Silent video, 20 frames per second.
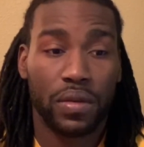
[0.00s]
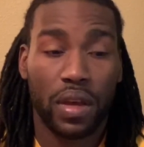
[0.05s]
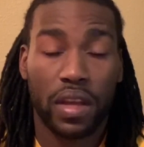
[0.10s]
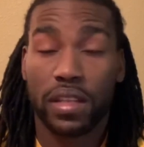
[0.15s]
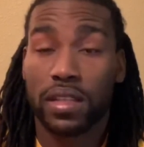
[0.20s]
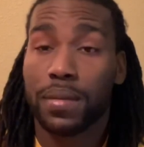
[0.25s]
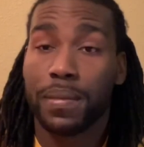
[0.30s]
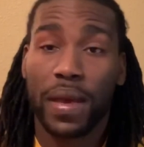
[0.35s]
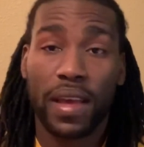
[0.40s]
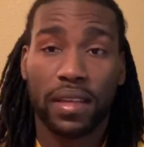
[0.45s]

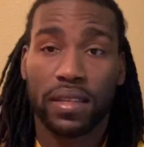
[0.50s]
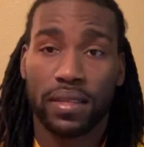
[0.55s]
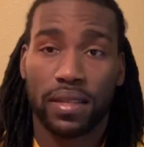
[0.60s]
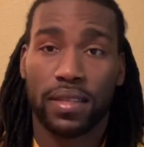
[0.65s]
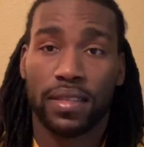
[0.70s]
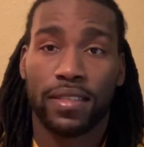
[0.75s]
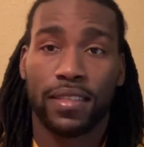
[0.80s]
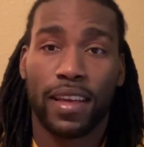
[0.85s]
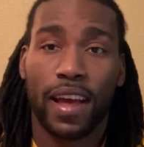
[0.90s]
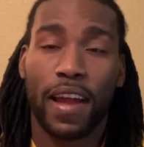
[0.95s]
it's
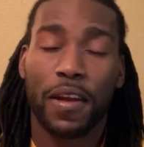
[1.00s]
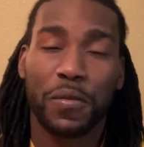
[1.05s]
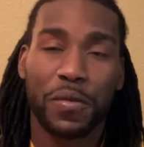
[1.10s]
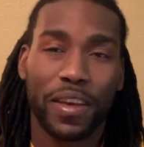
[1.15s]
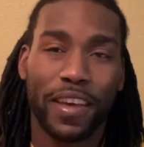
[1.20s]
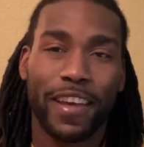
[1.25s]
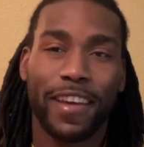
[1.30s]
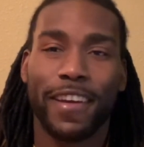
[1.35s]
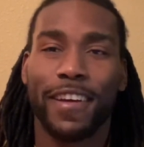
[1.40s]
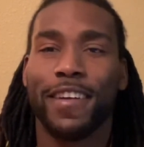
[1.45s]
amazing. I don't
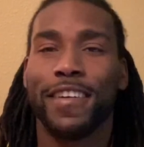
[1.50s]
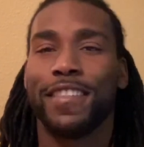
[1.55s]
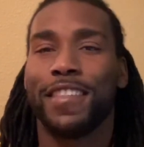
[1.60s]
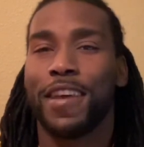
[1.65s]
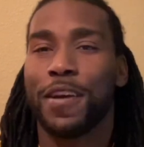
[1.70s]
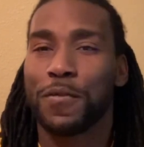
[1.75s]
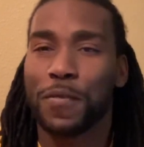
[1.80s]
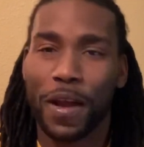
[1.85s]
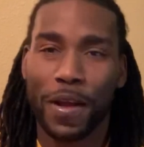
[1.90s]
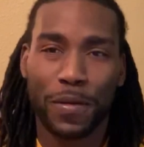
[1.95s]
care
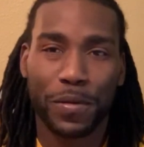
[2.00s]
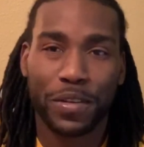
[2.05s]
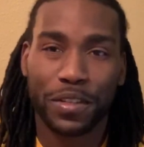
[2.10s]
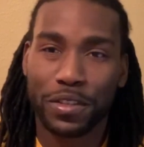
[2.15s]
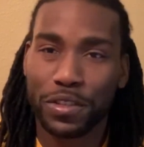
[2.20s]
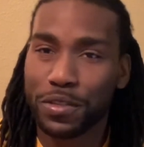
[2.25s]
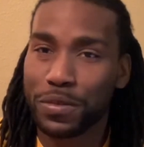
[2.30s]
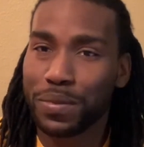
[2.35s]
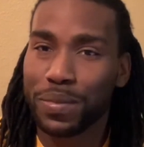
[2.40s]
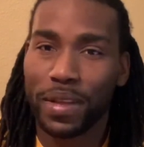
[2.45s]
that Ryan
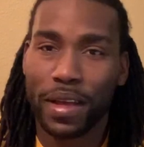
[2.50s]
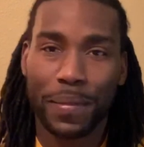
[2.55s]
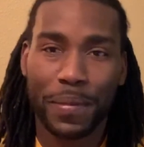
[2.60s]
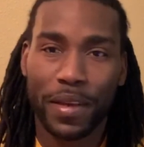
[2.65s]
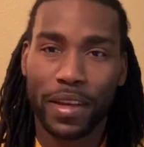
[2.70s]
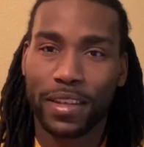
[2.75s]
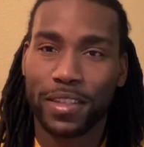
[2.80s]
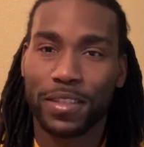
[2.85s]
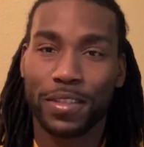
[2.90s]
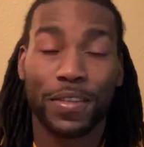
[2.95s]
Reynolds is playing
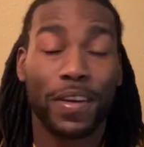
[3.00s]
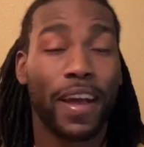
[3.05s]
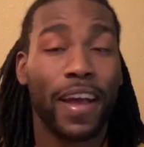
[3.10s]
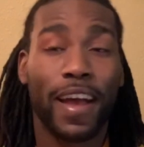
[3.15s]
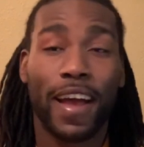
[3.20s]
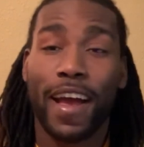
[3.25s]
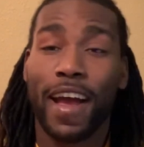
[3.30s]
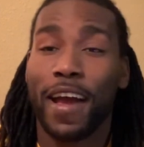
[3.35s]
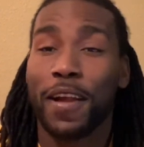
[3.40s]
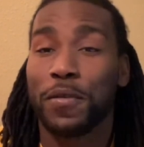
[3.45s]
Pikachu.
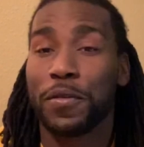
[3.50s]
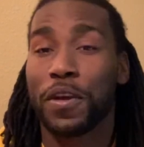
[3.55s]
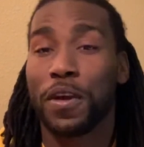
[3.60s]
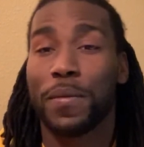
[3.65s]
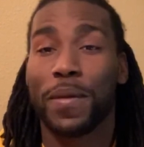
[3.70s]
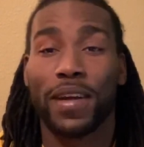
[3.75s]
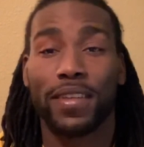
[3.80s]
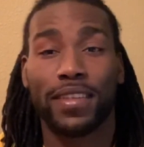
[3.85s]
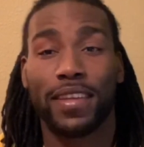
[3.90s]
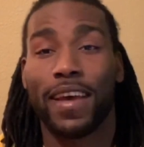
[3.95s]
I don't
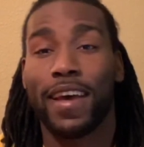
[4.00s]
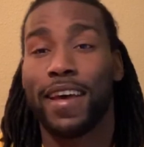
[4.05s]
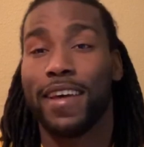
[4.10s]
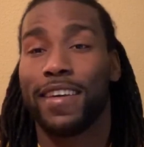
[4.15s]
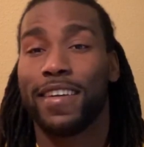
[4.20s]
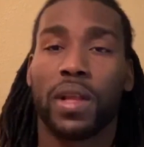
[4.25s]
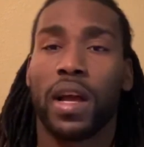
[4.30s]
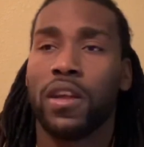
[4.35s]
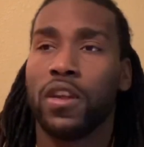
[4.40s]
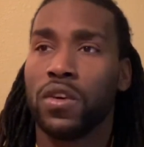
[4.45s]
care about
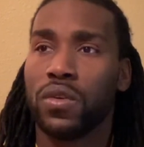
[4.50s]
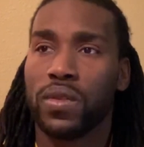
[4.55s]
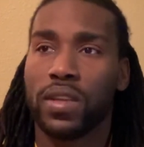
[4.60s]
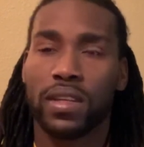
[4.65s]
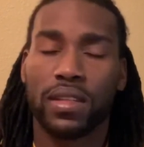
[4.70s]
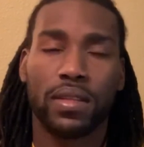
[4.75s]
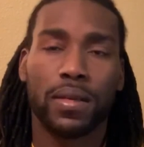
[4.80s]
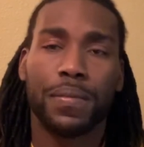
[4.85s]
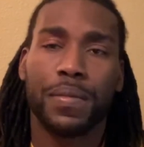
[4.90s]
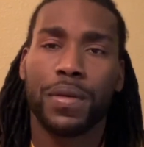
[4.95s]
that. I know
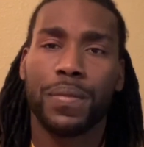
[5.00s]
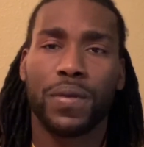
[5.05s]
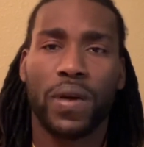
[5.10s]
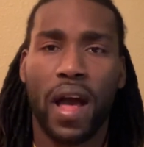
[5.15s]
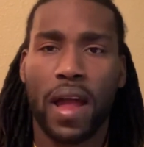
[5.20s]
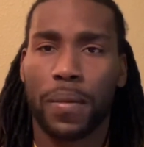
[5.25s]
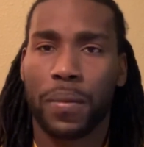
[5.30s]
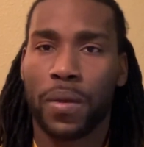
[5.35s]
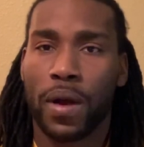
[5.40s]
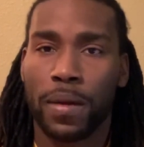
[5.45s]
that some people
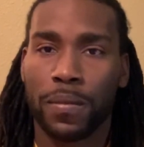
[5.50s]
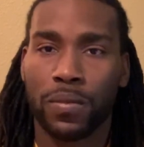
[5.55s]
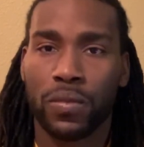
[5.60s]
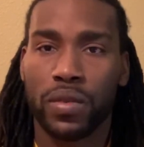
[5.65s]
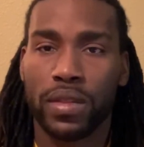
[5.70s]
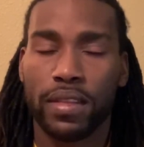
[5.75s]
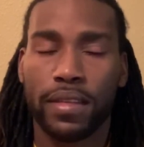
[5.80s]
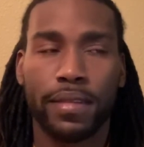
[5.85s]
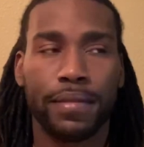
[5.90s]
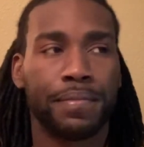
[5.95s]
had a problem
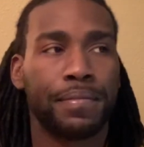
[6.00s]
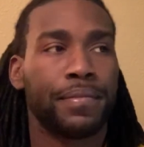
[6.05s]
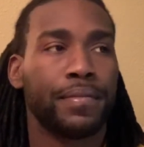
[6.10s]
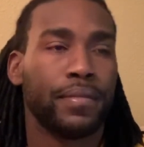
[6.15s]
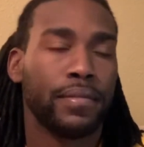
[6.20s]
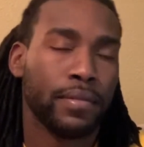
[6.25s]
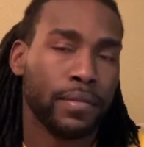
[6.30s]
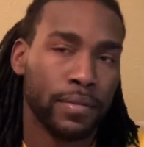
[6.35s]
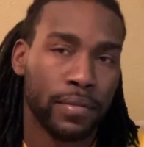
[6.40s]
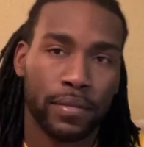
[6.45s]
with it.
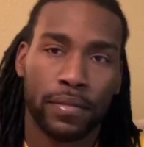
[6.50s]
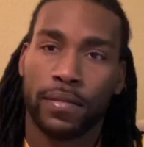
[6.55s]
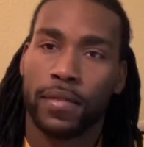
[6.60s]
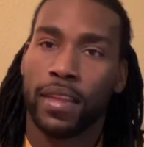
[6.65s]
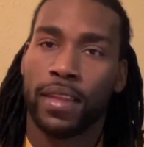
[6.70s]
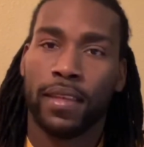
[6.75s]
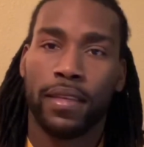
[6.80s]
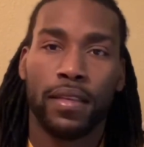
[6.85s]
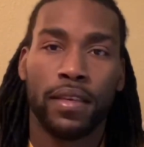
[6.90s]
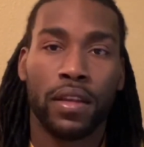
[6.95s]

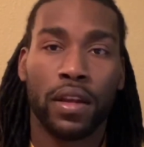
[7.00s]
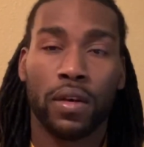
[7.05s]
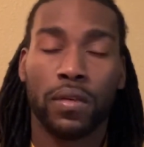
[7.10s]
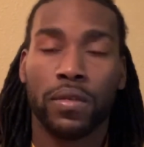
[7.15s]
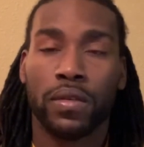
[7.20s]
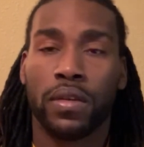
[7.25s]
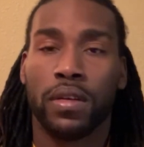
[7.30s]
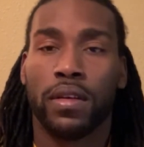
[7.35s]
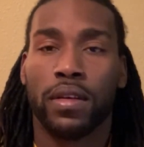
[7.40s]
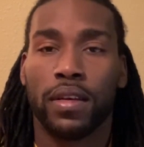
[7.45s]
You
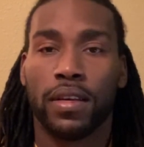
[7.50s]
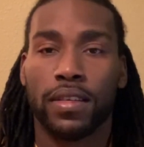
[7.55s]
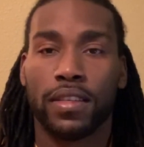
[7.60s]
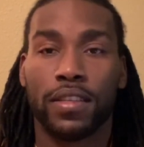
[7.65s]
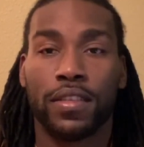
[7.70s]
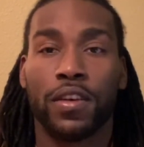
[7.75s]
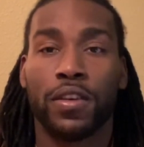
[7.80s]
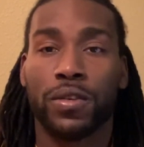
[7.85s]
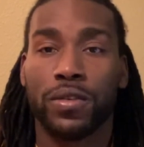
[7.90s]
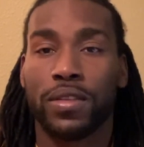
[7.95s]
know,
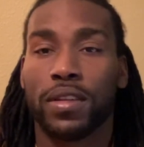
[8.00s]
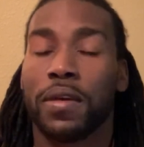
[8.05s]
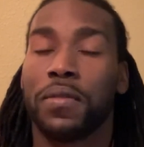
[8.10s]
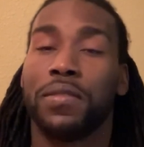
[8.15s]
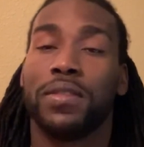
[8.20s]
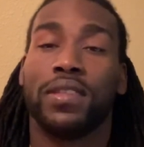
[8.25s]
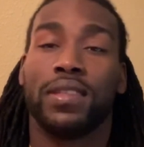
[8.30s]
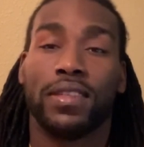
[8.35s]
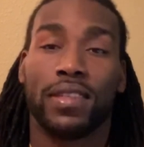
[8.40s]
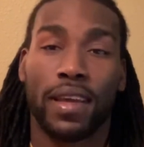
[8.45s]
to those, I
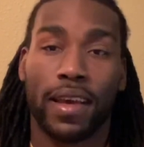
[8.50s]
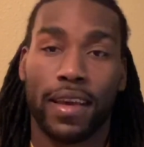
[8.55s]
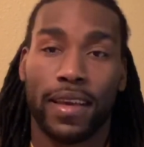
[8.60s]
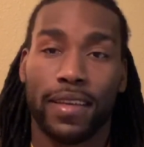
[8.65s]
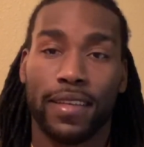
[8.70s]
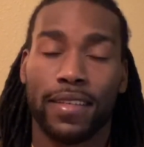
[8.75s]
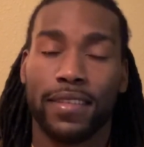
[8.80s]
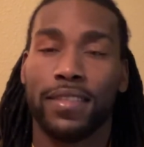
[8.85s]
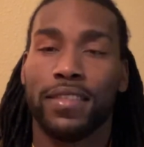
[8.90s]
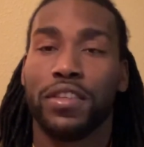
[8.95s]
would just
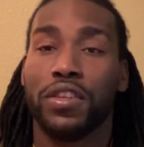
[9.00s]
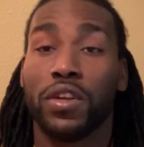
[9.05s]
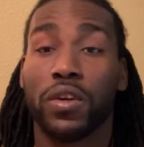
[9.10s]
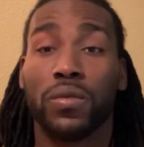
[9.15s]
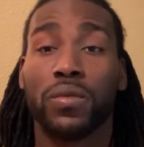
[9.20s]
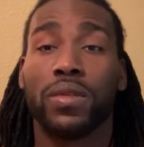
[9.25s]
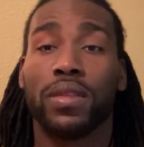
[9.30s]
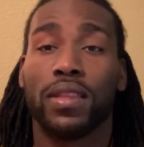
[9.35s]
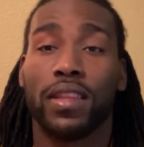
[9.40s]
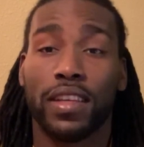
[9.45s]
say, you
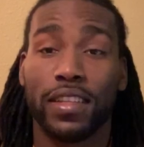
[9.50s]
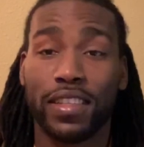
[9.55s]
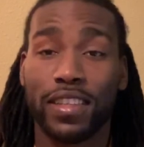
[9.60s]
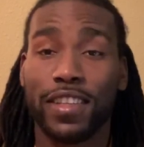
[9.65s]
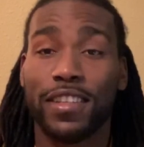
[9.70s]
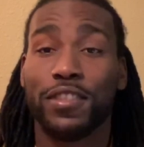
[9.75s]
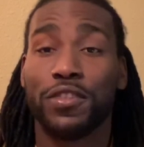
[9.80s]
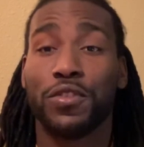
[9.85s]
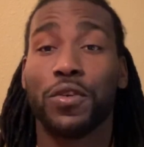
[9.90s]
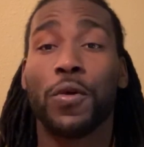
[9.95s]
know, let's
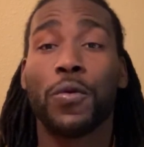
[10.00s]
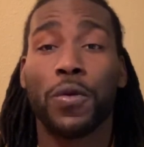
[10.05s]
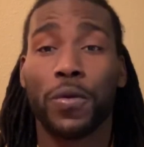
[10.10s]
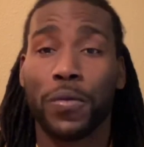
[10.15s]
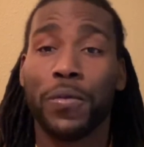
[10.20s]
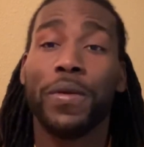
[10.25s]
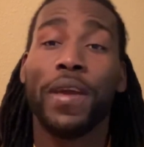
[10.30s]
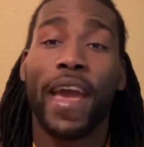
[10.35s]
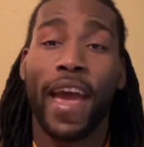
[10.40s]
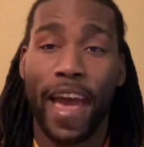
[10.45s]
enjoy
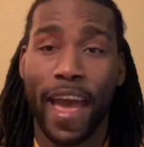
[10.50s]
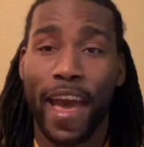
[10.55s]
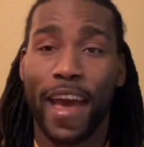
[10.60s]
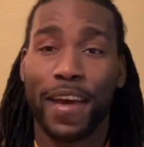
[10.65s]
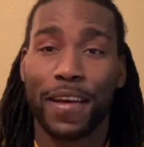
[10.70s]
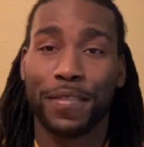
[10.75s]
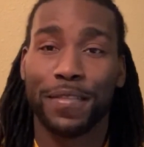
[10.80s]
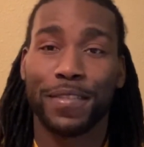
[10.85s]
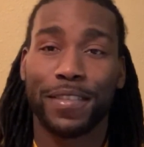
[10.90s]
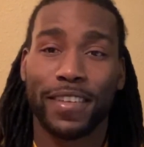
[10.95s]
what we
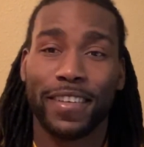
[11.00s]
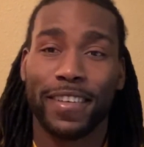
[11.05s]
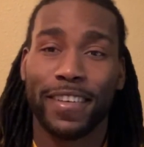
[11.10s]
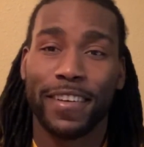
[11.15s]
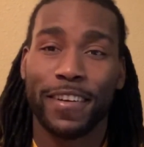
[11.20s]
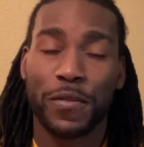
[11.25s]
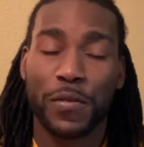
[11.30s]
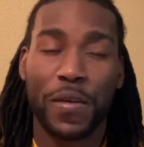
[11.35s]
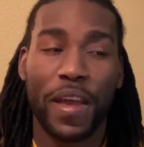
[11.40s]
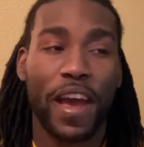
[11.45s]
have.
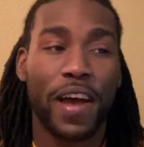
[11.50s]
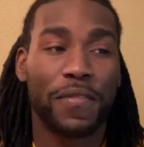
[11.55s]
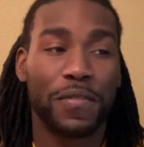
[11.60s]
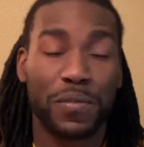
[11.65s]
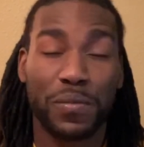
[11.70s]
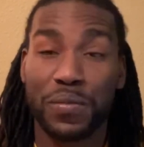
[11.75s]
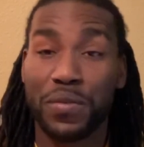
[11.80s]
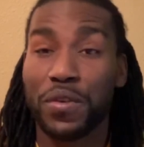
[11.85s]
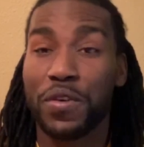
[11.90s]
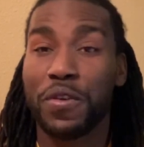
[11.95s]
We have
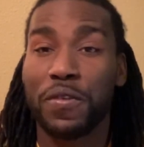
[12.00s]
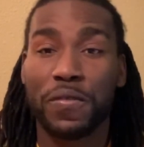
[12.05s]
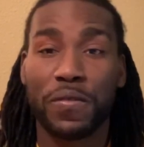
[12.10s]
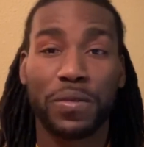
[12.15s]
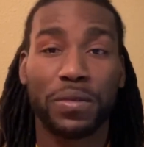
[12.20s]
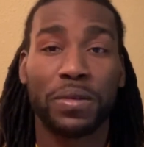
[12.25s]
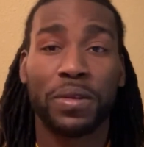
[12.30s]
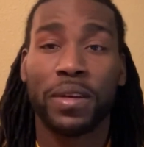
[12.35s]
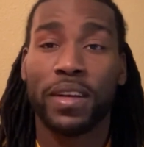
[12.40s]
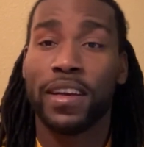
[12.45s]
a
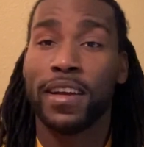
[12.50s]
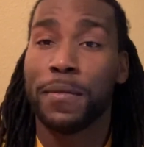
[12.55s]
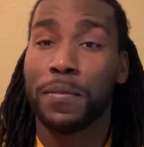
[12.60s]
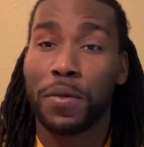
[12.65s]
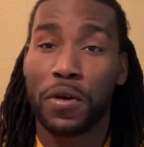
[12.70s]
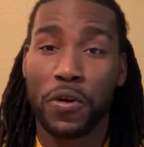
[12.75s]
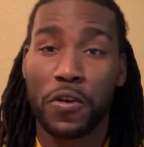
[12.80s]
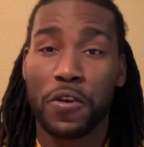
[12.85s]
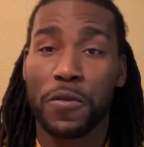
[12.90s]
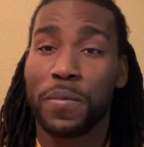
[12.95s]
beautiful
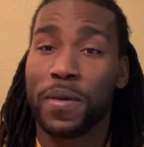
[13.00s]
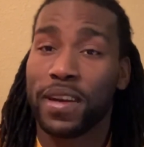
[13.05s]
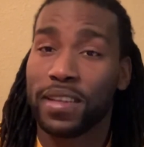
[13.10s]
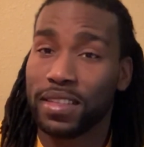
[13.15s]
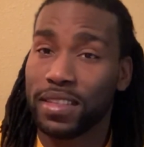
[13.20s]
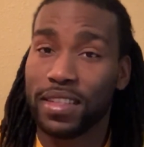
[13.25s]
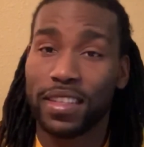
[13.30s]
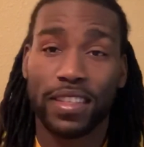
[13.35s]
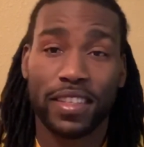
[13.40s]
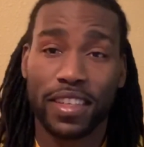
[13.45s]

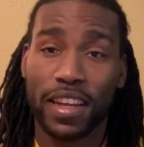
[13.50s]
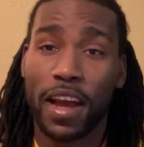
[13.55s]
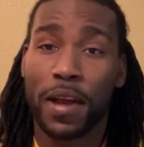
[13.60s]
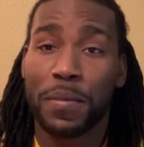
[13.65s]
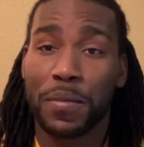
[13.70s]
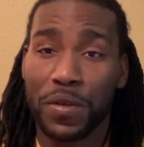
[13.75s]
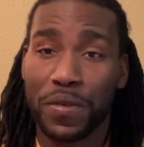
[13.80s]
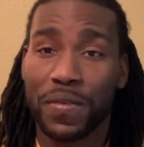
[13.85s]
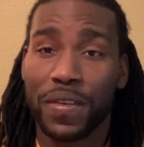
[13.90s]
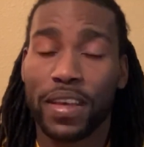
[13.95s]
Pokemon
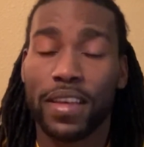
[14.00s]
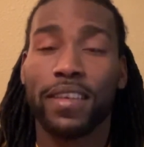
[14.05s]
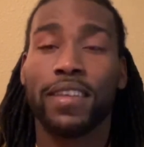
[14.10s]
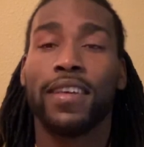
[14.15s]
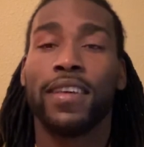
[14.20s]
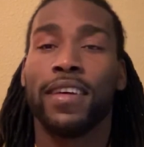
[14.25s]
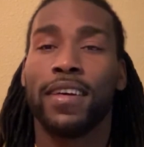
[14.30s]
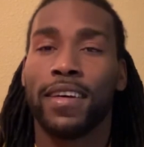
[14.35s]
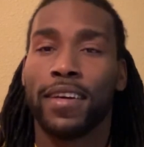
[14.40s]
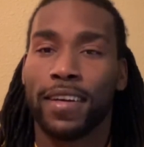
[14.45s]
CGI movie.